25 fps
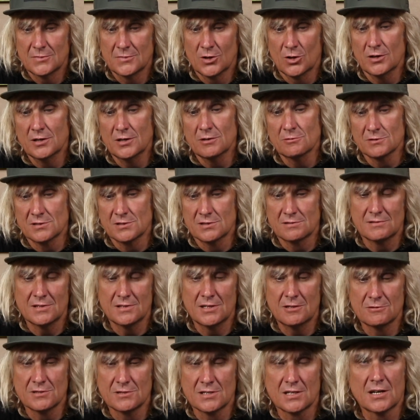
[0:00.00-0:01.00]
well, he
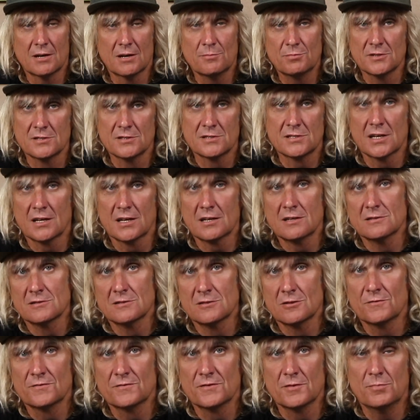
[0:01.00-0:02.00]
was a couple of
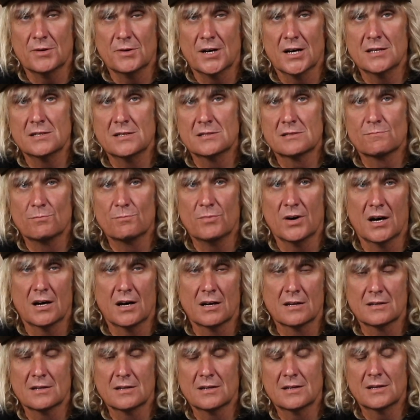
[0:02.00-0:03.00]
seconds off the pace,
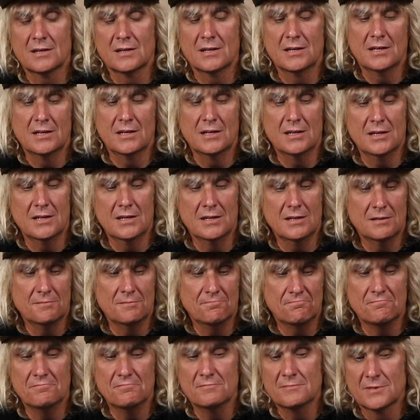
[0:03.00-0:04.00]
but
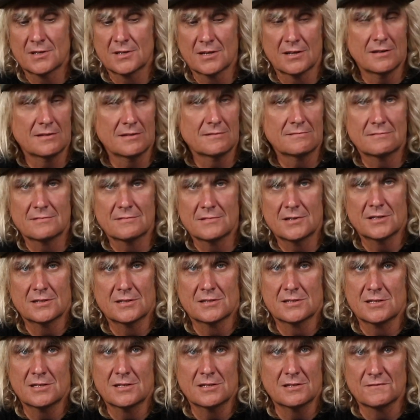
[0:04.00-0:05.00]
he,
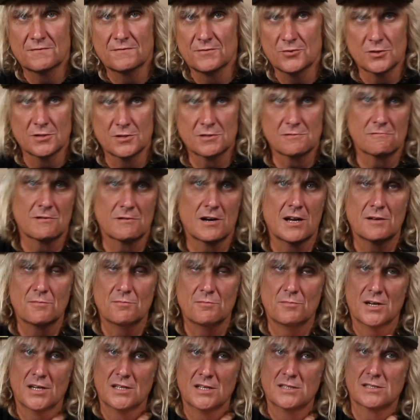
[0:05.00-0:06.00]
it's his first
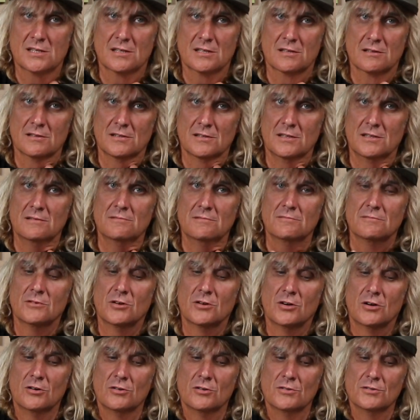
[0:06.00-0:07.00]
run basically
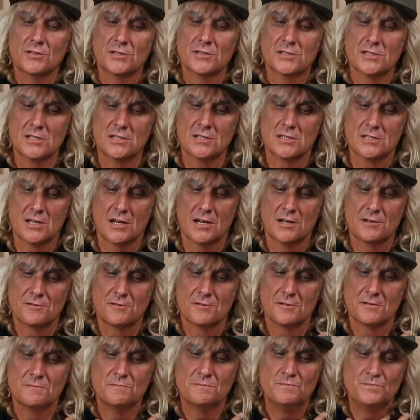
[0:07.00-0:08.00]
on the
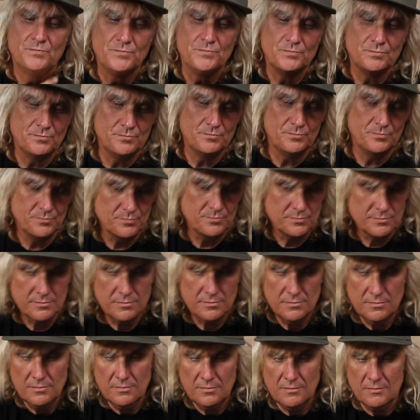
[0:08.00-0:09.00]
600.
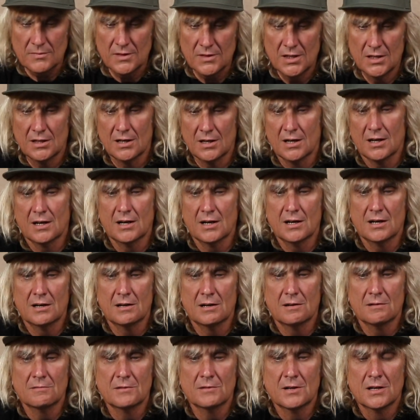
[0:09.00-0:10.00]

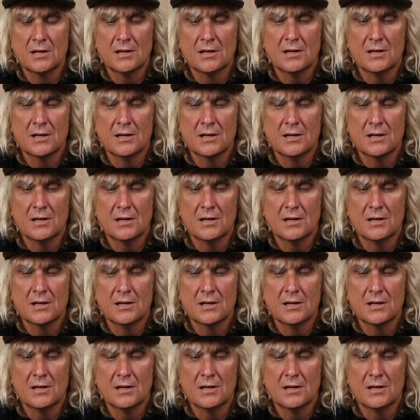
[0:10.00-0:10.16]
I